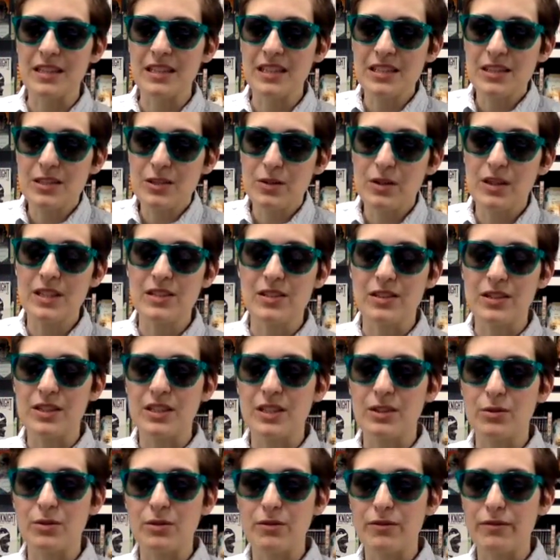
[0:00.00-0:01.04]
The stories are
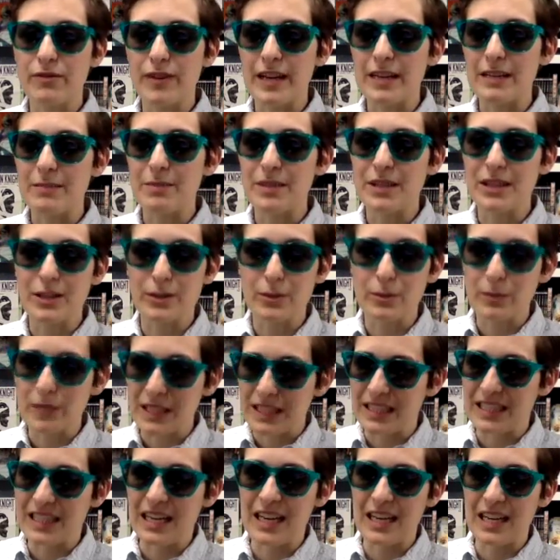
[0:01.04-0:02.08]
cute and fun, but they're
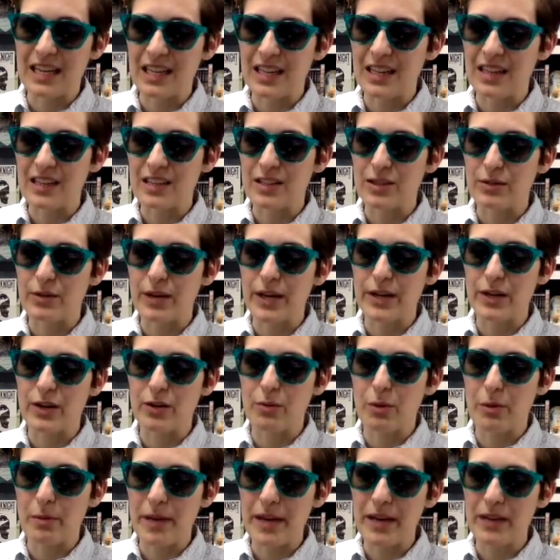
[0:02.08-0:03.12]
really not anything to write
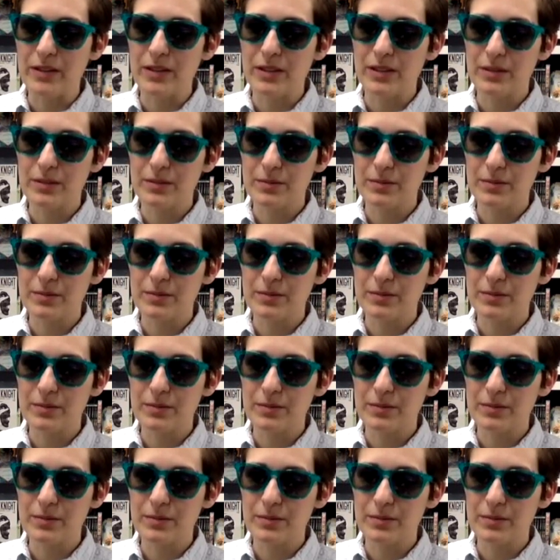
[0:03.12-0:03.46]
home about.